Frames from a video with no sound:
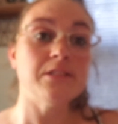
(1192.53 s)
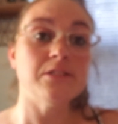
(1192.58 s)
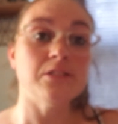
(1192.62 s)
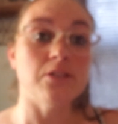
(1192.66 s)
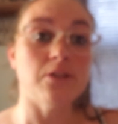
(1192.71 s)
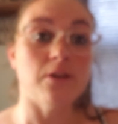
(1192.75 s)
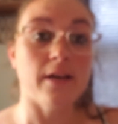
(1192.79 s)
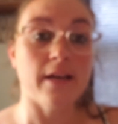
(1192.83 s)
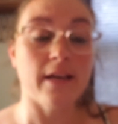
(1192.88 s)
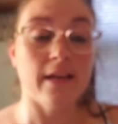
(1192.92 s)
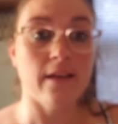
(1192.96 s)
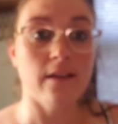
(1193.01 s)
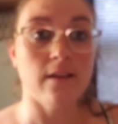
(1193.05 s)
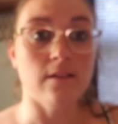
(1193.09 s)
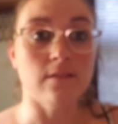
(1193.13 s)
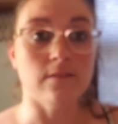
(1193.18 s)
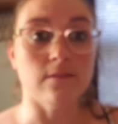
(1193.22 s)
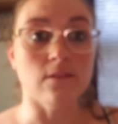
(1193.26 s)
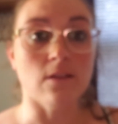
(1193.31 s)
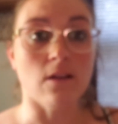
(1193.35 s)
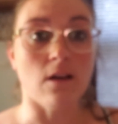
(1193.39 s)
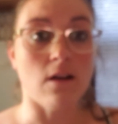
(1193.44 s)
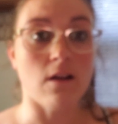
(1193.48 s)
to go ahead
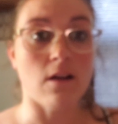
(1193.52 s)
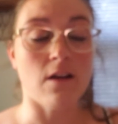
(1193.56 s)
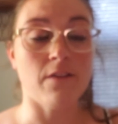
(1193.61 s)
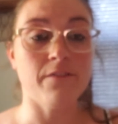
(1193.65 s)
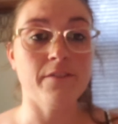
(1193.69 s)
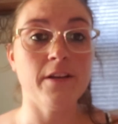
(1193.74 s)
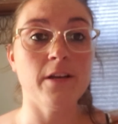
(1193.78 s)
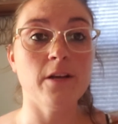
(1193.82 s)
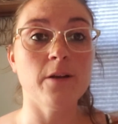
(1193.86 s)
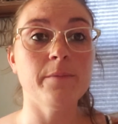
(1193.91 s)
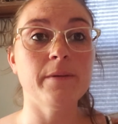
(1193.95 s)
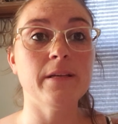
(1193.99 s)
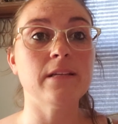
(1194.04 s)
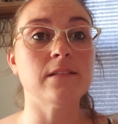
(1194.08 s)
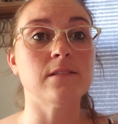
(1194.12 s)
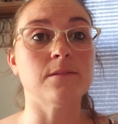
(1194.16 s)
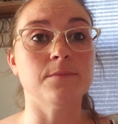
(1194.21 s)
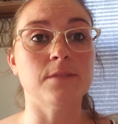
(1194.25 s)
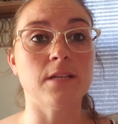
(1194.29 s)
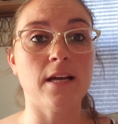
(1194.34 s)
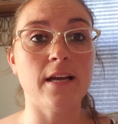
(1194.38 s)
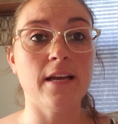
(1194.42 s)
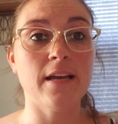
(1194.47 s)
and log off here because
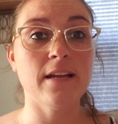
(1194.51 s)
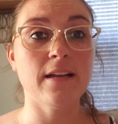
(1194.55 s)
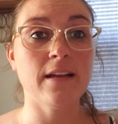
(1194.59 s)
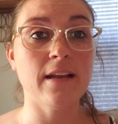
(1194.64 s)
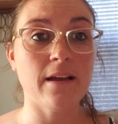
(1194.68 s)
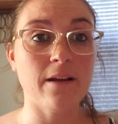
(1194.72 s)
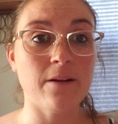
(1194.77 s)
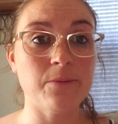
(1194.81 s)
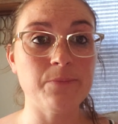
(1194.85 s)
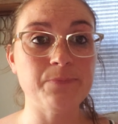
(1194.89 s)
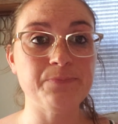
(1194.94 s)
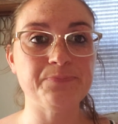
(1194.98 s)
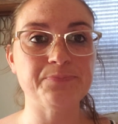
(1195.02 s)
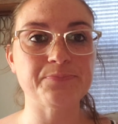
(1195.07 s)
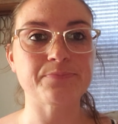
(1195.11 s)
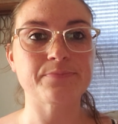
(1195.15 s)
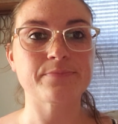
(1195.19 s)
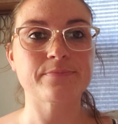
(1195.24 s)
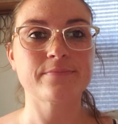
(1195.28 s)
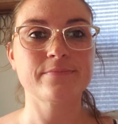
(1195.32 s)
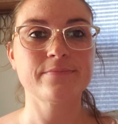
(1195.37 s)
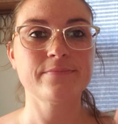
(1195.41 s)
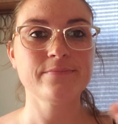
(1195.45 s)
I'm dying now.
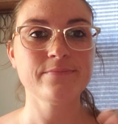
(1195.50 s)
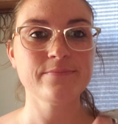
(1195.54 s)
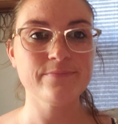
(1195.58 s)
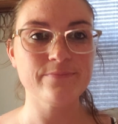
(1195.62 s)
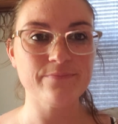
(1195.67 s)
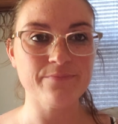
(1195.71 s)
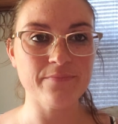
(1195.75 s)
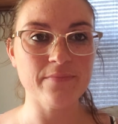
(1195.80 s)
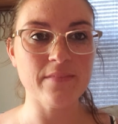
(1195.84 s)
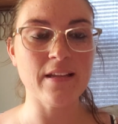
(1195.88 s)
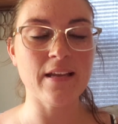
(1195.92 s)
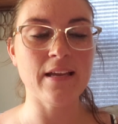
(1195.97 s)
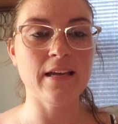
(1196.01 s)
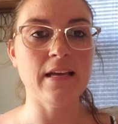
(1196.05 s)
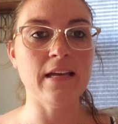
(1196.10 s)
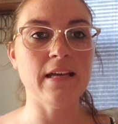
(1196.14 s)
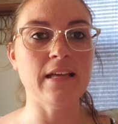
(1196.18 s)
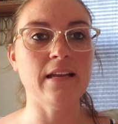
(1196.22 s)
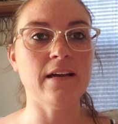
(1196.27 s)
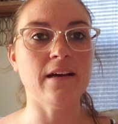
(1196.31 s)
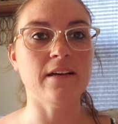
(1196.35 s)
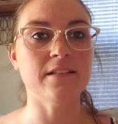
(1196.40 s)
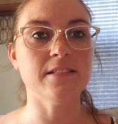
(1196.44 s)

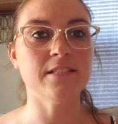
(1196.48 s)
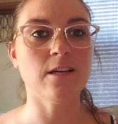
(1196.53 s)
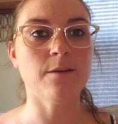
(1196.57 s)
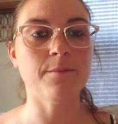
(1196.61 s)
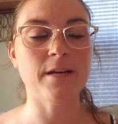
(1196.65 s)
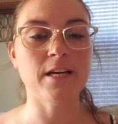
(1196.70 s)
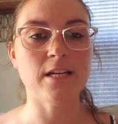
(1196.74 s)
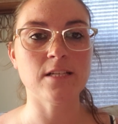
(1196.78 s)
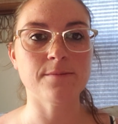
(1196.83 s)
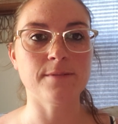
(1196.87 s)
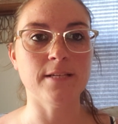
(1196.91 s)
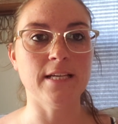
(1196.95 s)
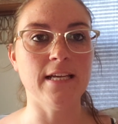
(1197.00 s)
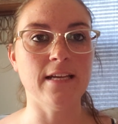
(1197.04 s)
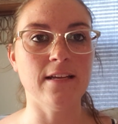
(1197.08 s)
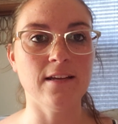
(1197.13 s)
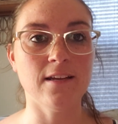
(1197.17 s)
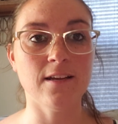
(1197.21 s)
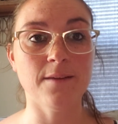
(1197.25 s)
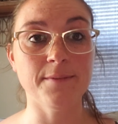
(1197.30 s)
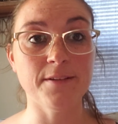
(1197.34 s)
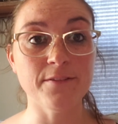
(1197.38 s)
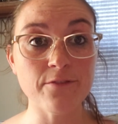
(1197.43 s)
And tell my husband he can
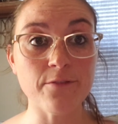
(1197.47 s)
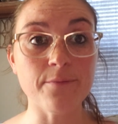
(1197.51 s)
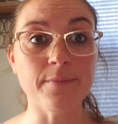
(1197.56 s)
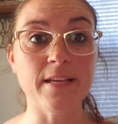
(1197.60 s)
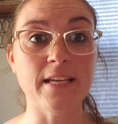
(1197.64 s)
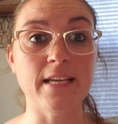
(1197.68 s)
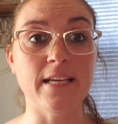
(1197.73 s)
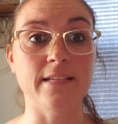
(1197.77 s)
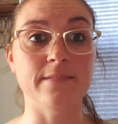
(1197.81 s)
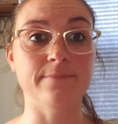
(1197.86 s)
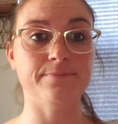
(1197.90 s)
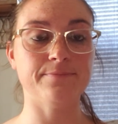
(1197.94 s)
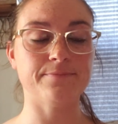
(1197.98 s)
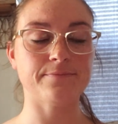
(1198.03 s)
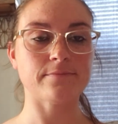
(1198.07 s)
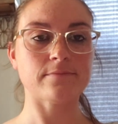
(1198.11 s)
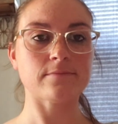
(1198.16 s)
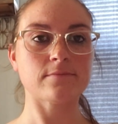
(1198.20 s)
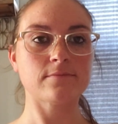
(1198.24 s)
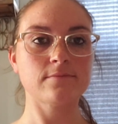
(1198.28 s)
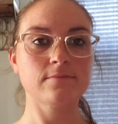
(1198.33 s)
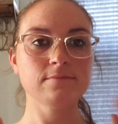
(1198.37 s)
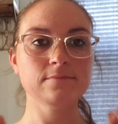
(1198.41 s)
come in from the heat.
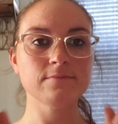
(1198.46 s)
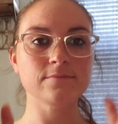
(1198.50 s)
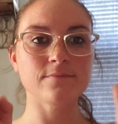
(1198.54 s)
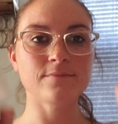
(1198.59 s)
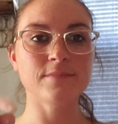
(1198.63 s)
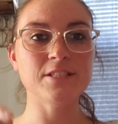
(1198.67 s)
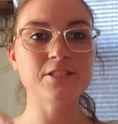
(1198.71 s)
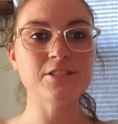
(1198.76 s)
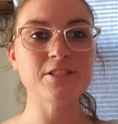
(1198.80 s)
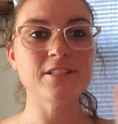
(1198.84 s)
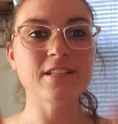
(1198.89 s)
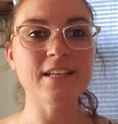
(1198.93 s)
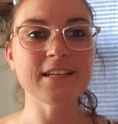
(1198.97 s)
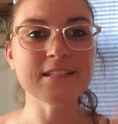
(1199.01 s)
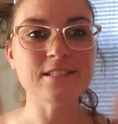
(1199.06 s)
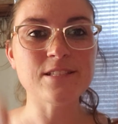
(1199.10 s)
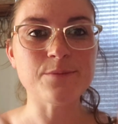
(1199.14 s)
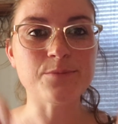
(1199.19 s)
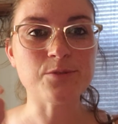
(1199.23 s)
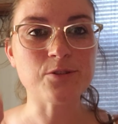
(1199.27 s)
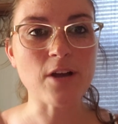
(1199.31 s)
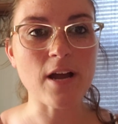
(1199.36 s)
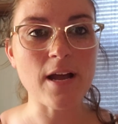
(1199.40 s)
Make sure you like and
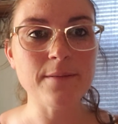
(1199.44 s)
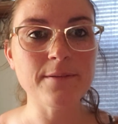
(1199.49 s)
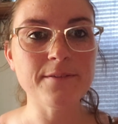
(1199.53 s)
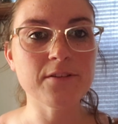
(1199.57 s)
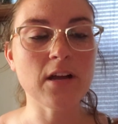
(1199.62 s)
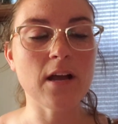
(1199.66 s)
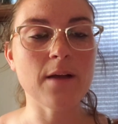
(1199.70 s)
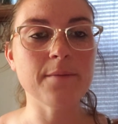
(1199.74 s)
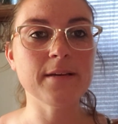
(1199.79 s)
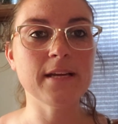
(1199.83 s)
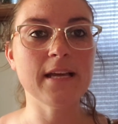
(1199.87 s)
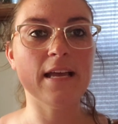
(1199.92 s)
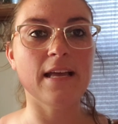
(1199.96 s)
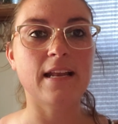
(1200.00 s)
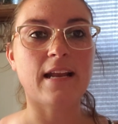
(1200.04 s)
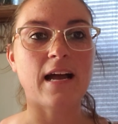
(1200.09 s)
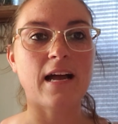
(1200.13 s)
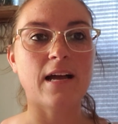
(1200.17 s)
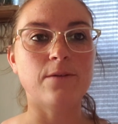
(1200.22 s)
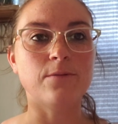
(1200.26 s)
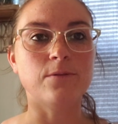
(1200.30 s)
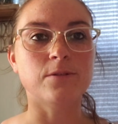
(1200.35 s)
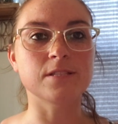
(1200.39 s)
subscribe, leave a comment, and
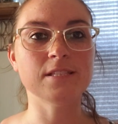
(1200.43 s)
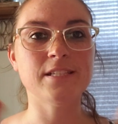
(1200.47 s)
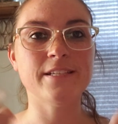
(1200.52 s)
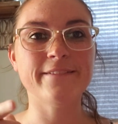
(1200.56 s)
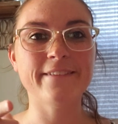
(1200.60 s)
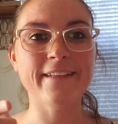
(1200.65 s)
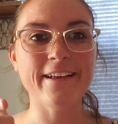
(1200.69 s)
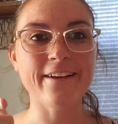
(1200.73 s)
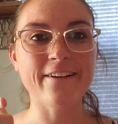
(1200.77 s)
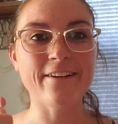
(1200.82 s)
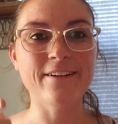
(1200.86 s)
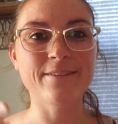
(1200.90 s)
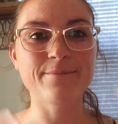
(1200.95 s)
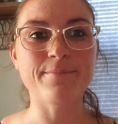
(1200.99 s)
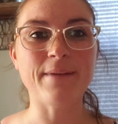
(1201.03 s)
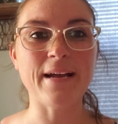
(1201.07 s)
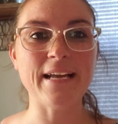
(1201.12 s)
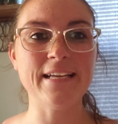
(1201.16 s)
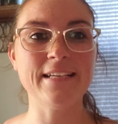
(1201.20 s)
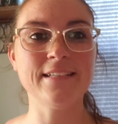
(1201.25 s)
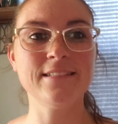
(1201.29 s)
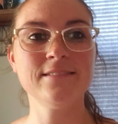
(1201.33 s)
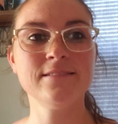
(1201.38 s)
I will see you later.
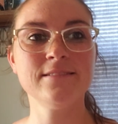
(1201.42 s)
Bye.